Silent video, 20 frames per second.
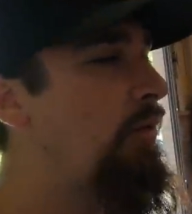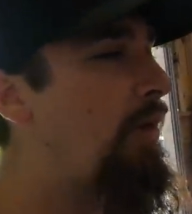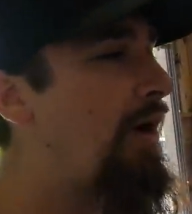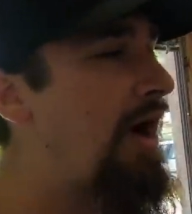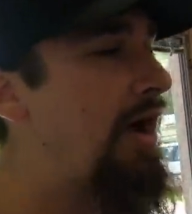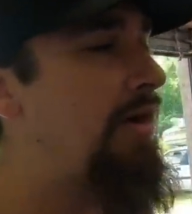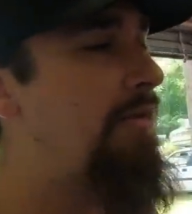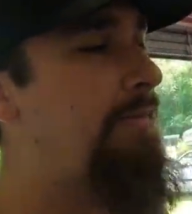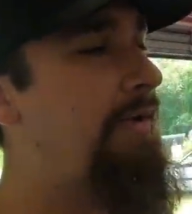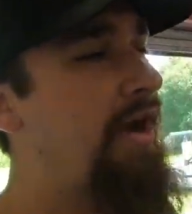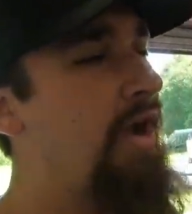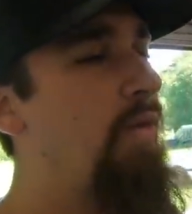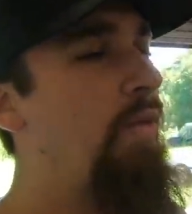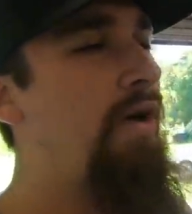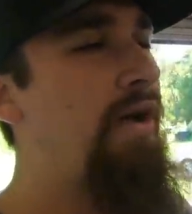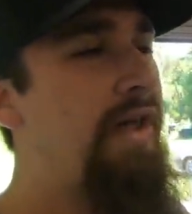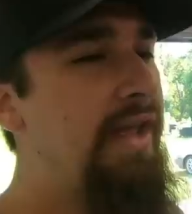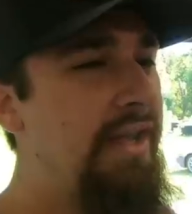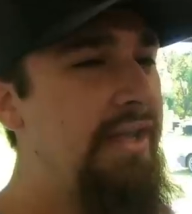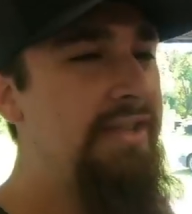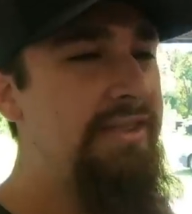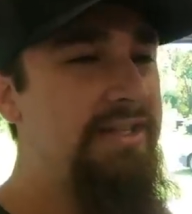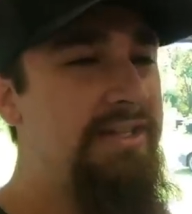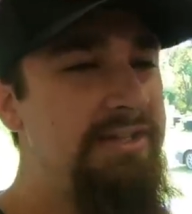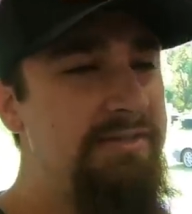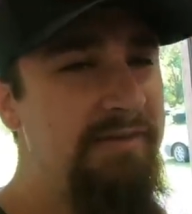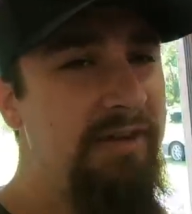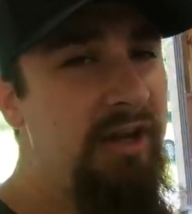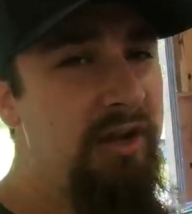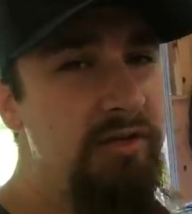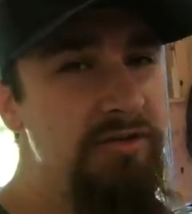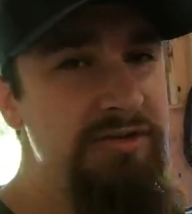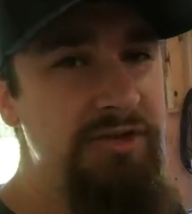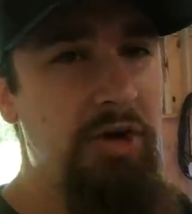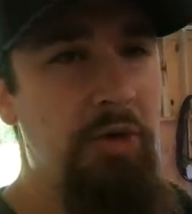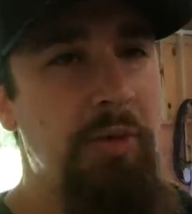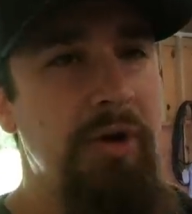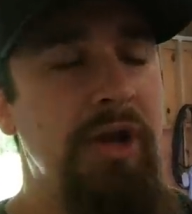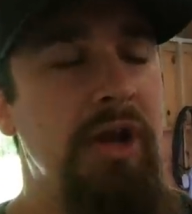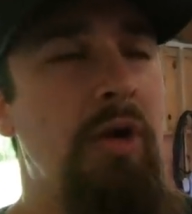while, but I want to get these videos
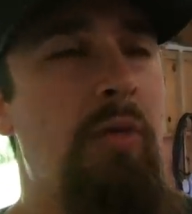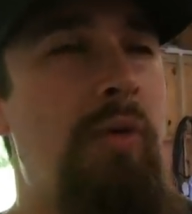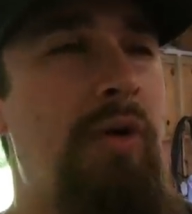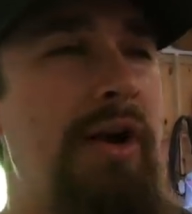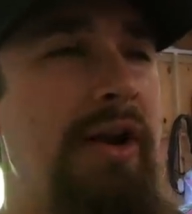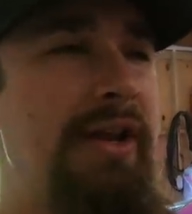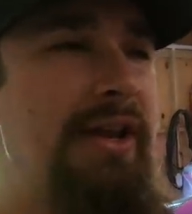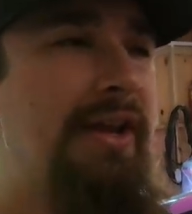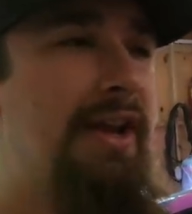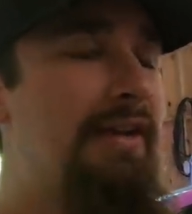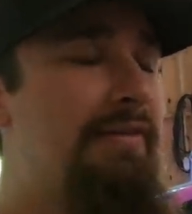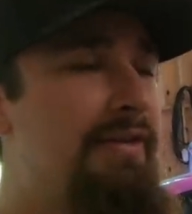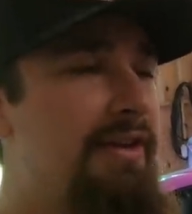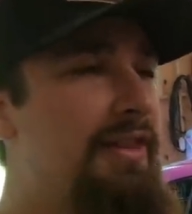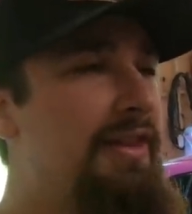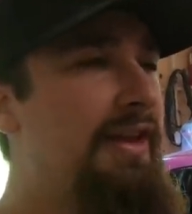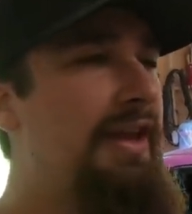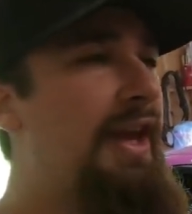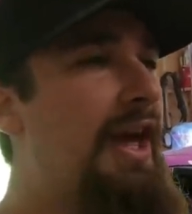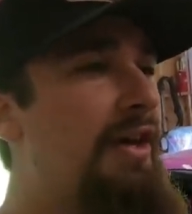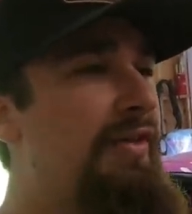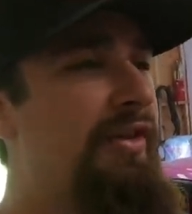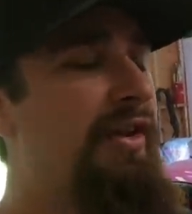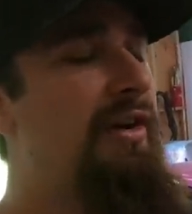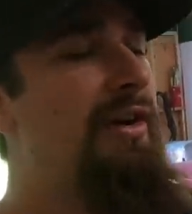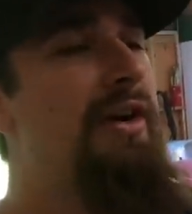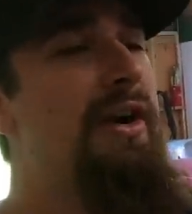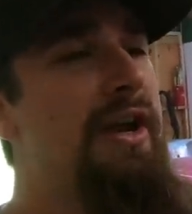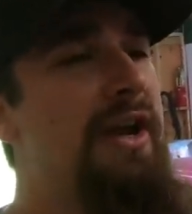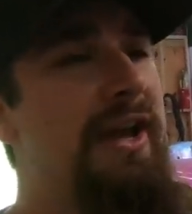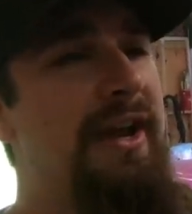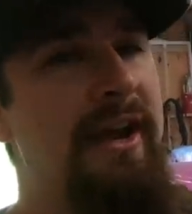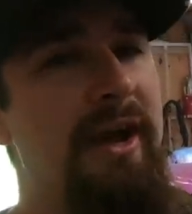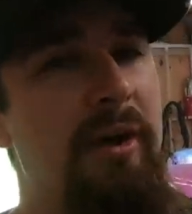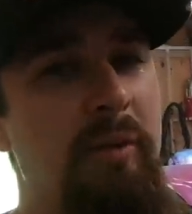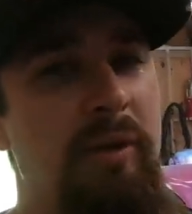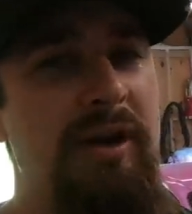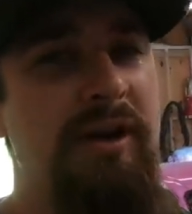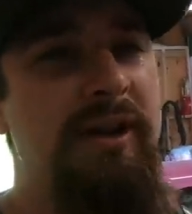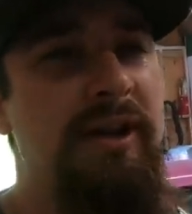going. I want to get everything out there and I
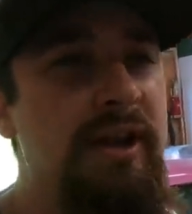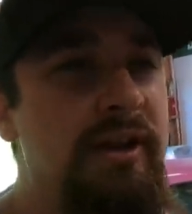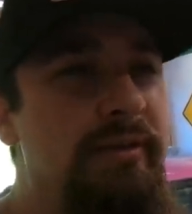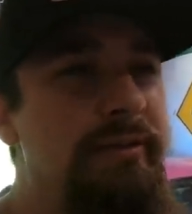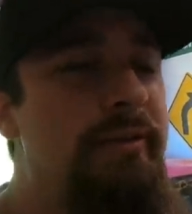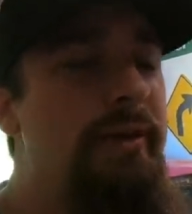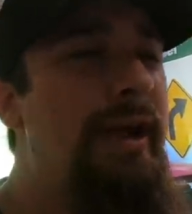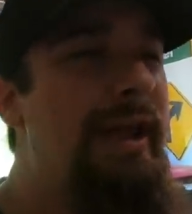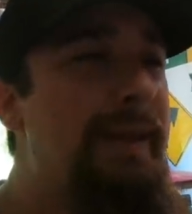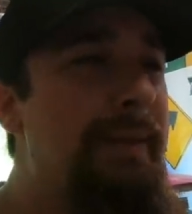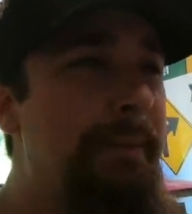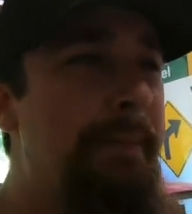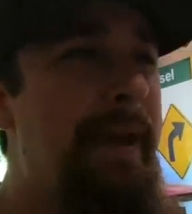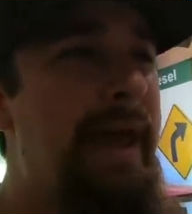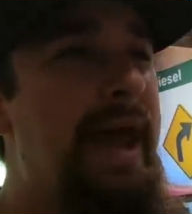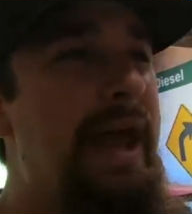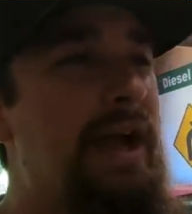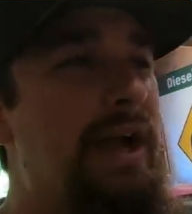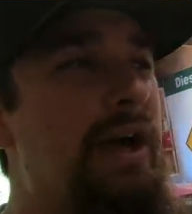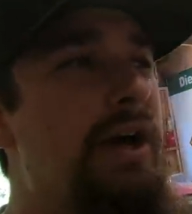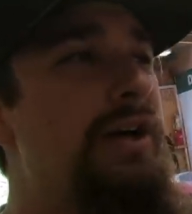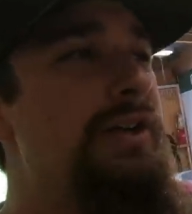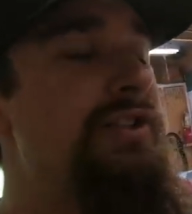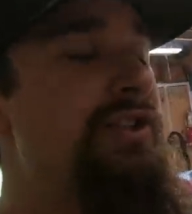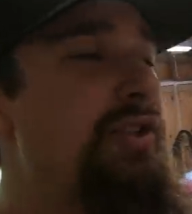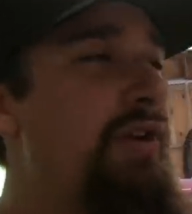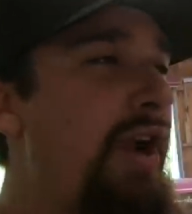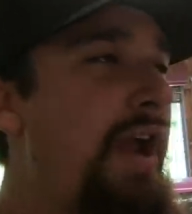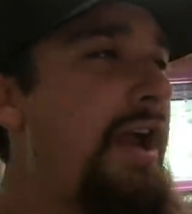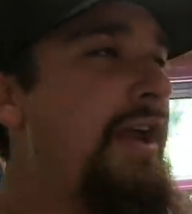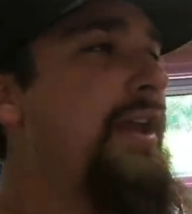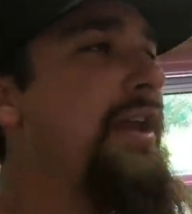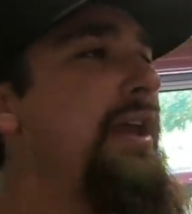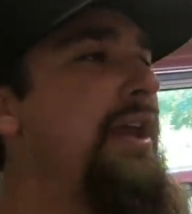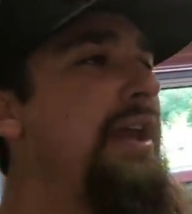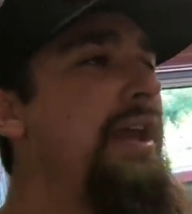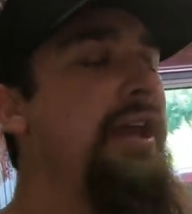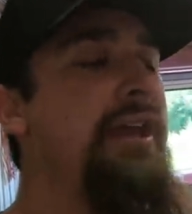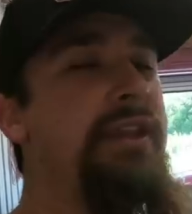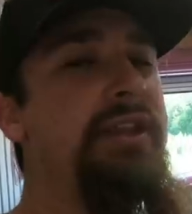want to get right back on track
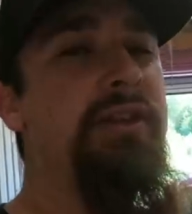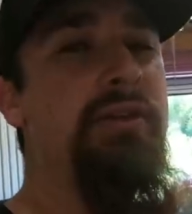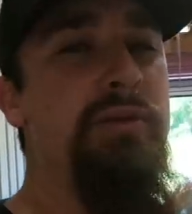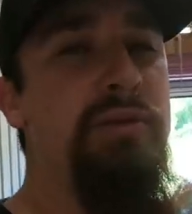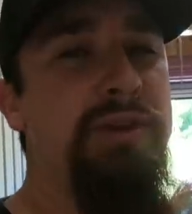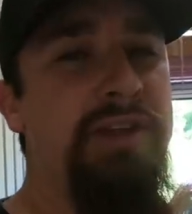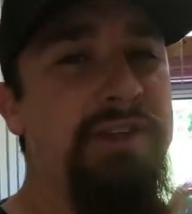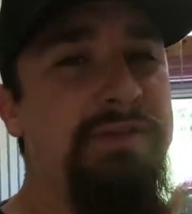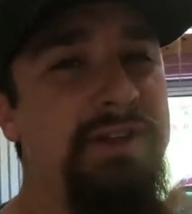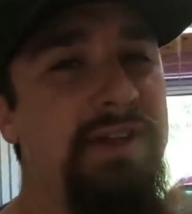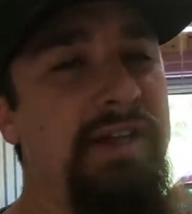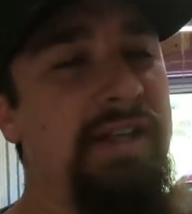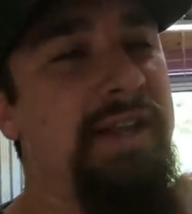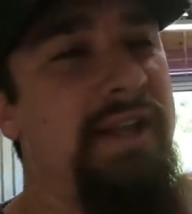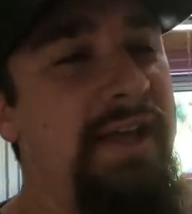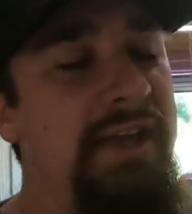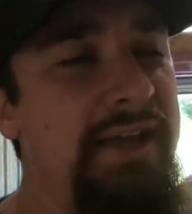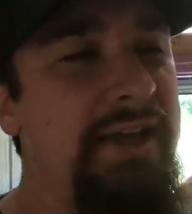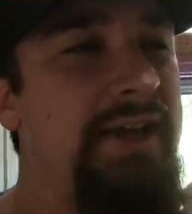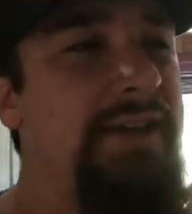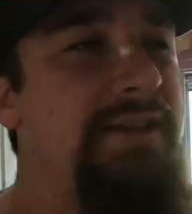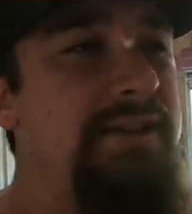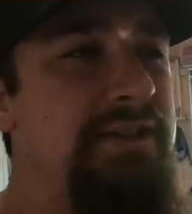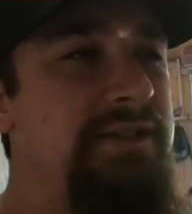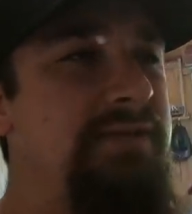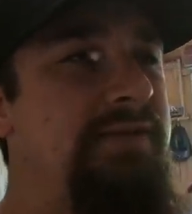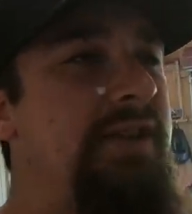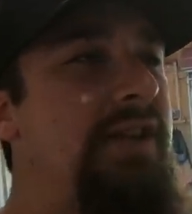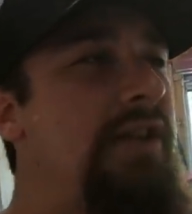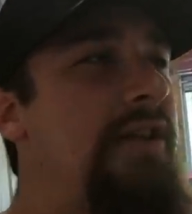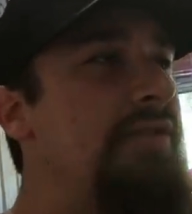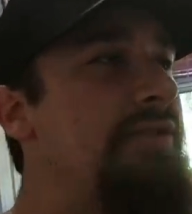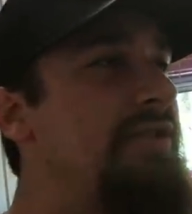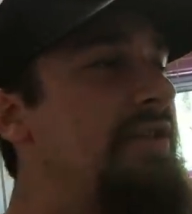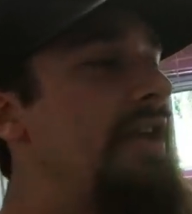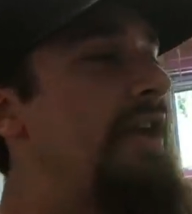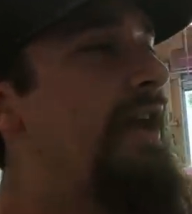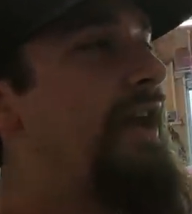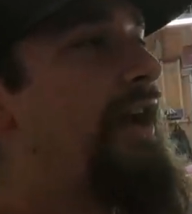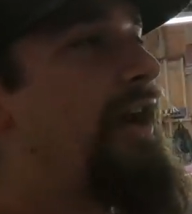and you leaving a like on this video is
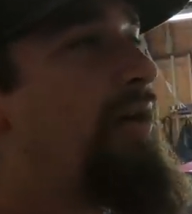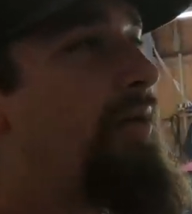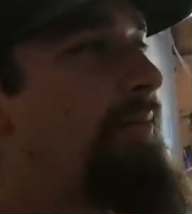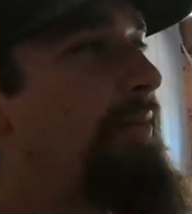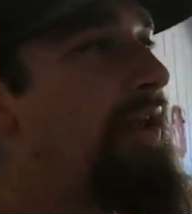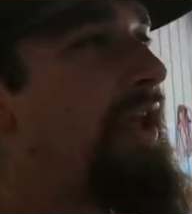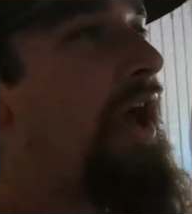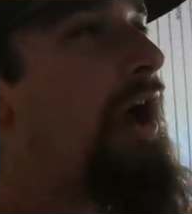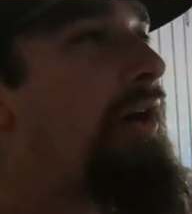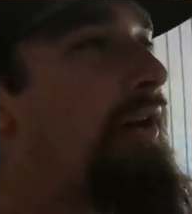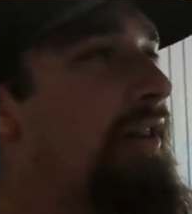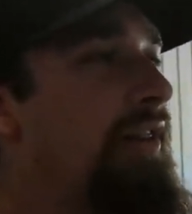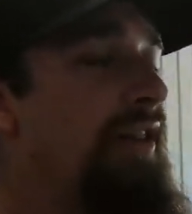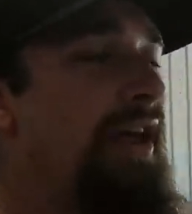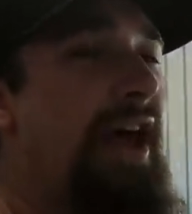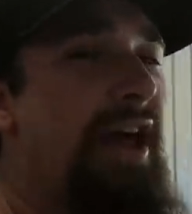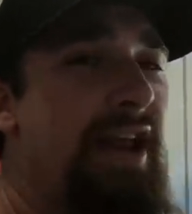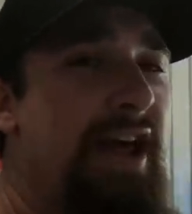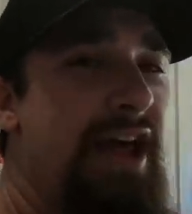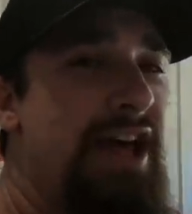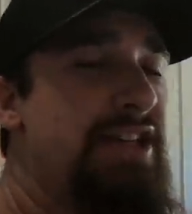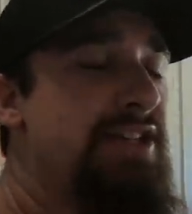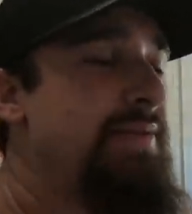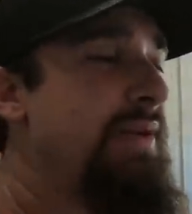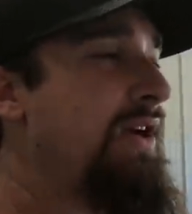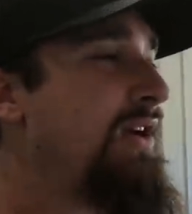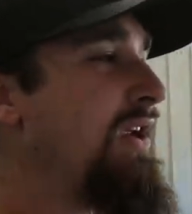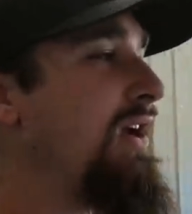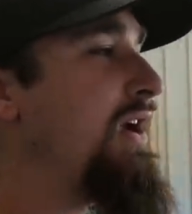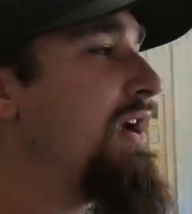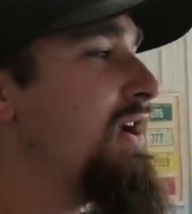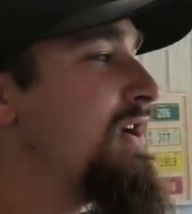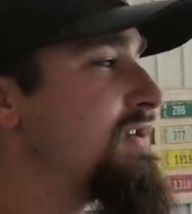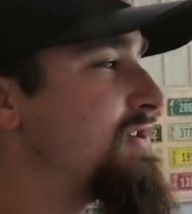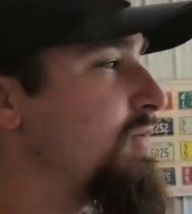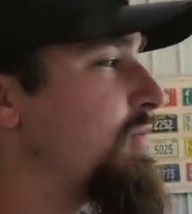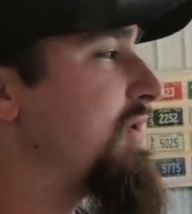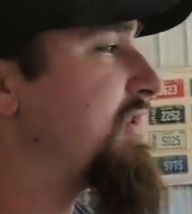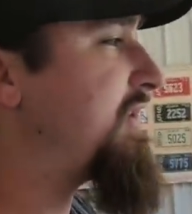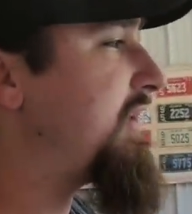going to help me out in that aspect.
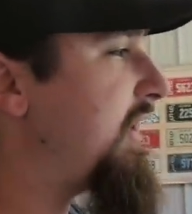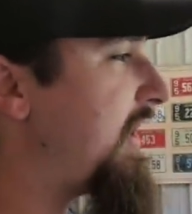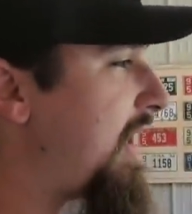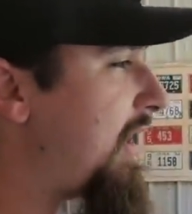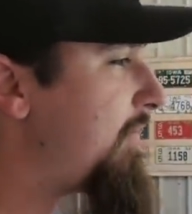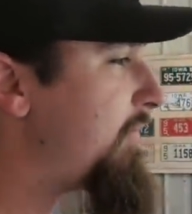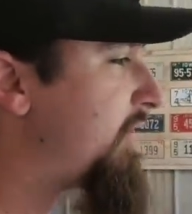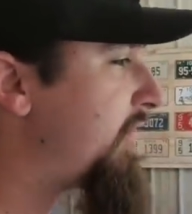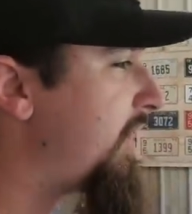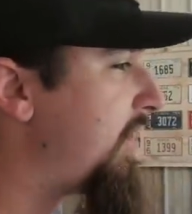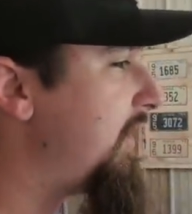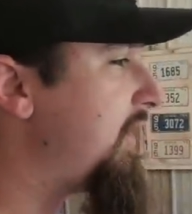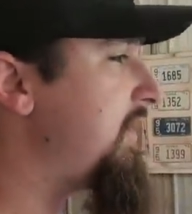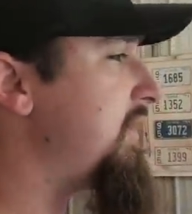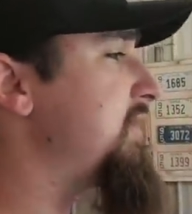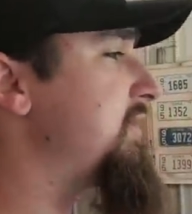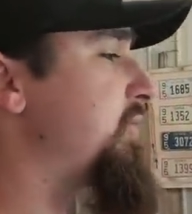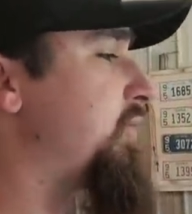So what the game plan is,